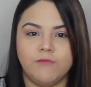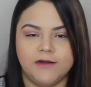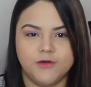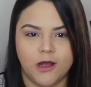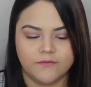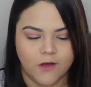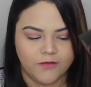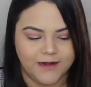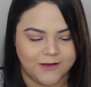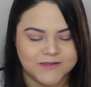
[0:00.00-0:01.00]
round off all
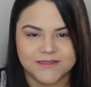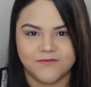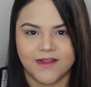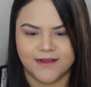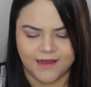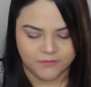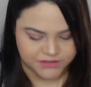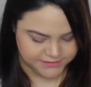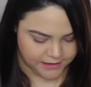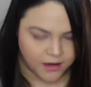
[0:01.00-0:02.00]
the nail stuff that I got,
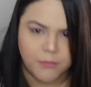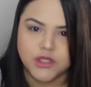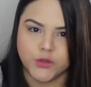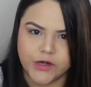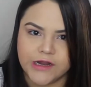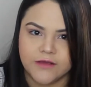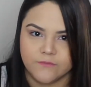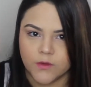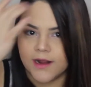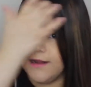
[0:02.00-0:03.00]
which is like a majority
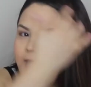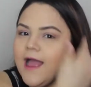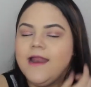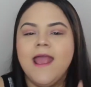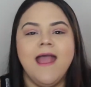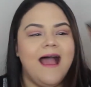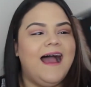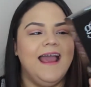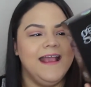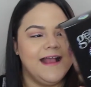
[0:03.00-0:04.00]
of what I got
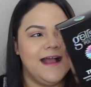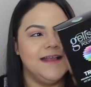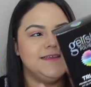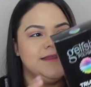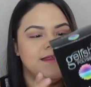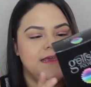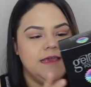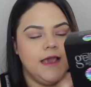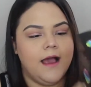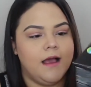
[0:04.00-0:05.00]

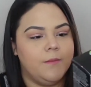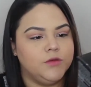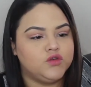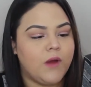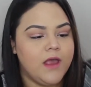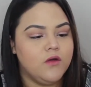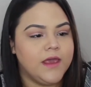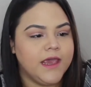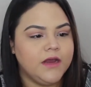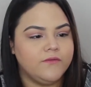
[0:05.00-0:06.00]
the trial
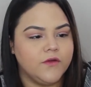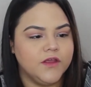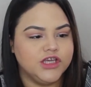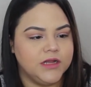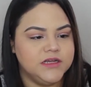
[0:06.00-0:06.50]
kit for the